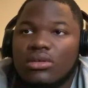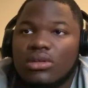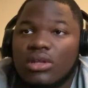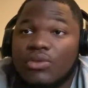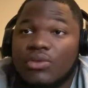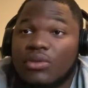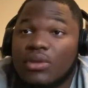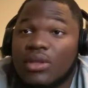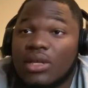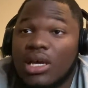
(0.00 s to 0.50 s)

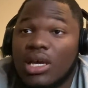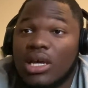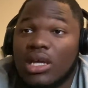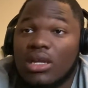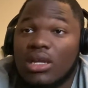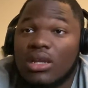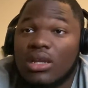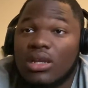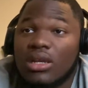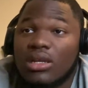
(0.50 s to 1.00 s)
That's a dot.
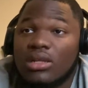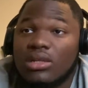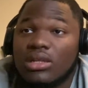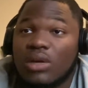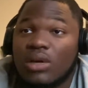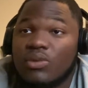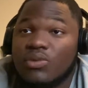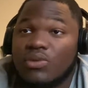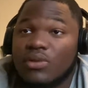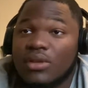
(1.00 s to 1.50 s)
That
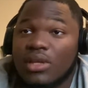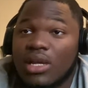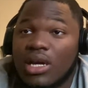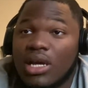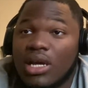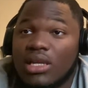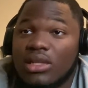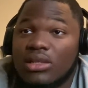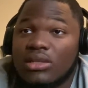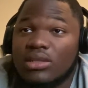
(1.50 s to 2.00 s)
was a
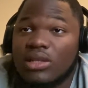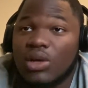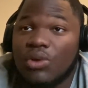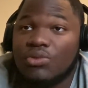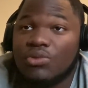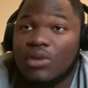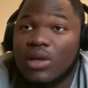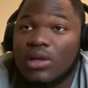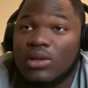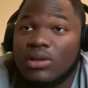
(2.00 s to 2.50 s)
dot.
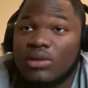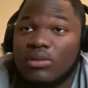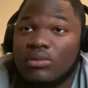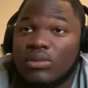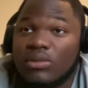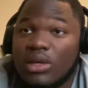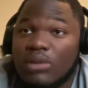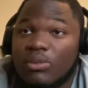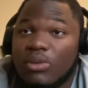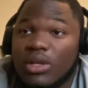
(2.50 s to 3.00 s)

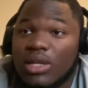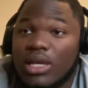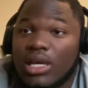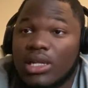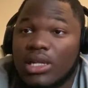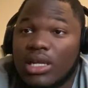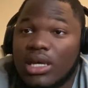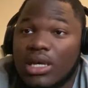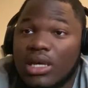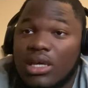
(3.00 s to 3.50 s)
A boy like that.